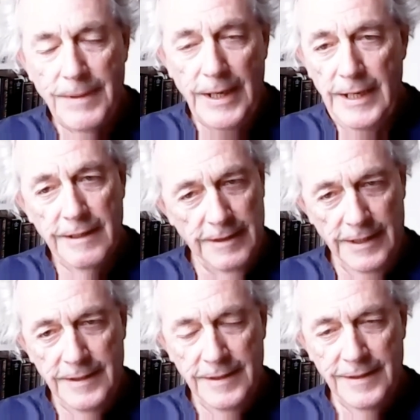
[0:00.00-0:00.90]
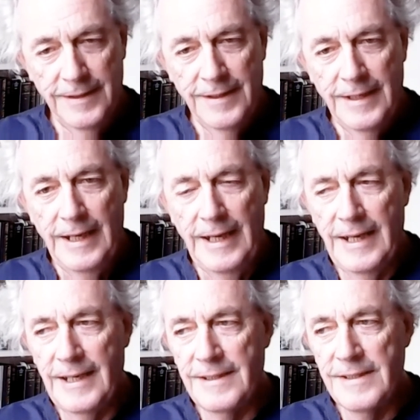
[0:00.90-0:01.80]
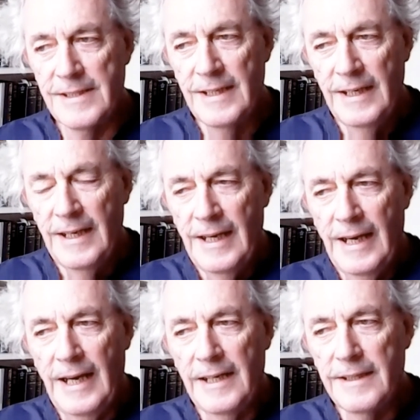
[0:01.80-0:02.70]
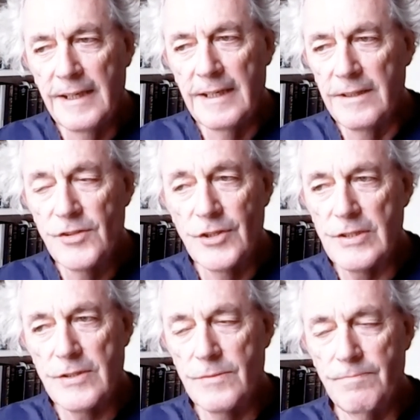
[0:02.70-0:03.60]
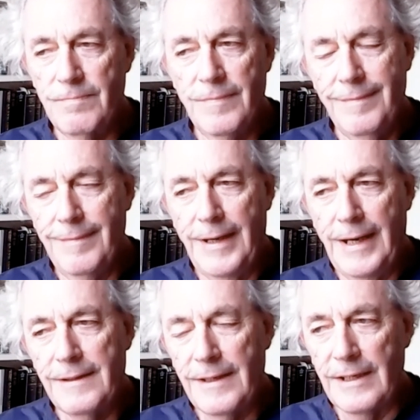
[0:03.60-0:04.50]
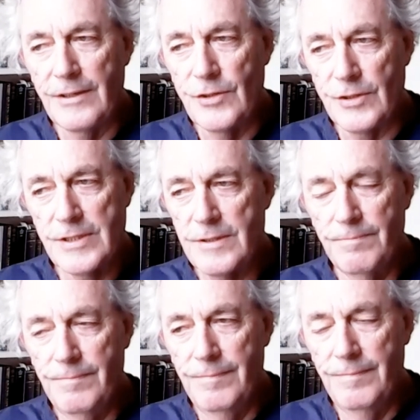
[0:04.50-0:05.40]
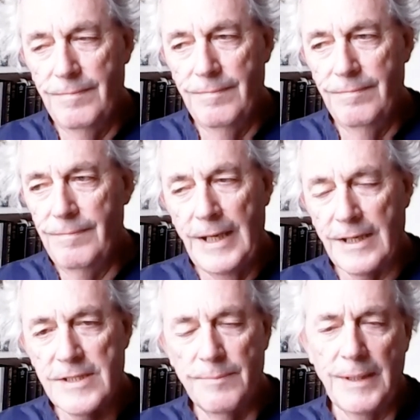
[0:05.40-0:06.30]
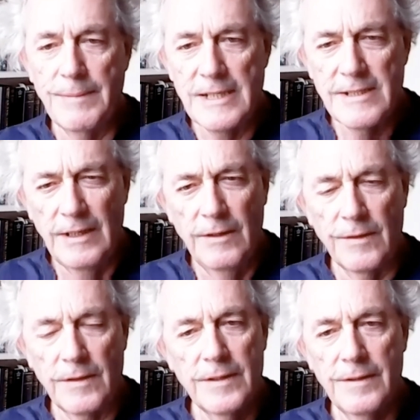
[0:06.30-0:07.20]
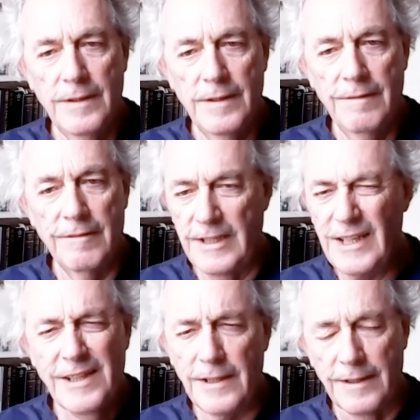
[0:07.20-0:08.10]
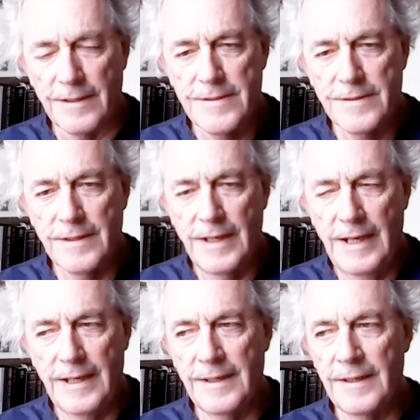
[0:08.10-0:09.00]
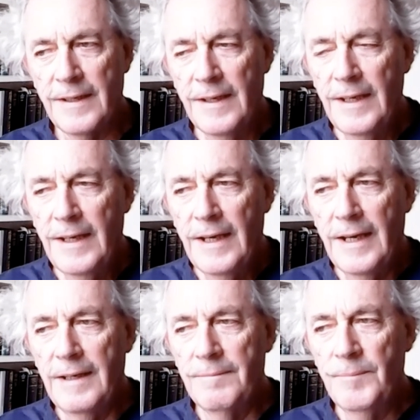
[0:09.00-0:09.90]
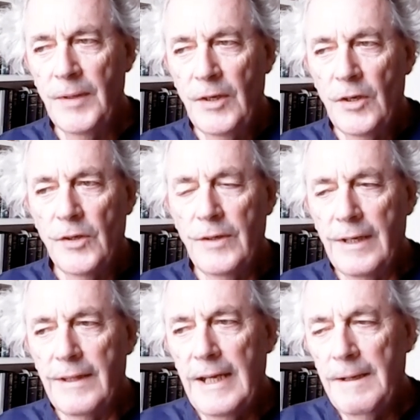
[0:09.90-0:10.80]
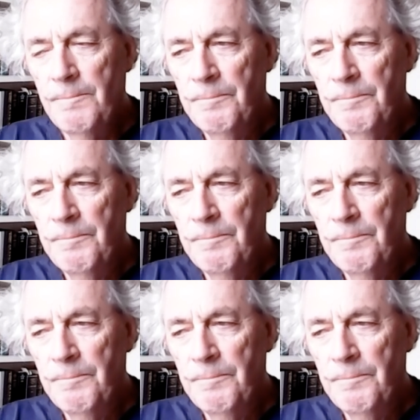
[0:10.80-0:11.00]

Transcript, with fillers: era, and I think it just, I think it just makes the BBC look ridiculous and um, you know the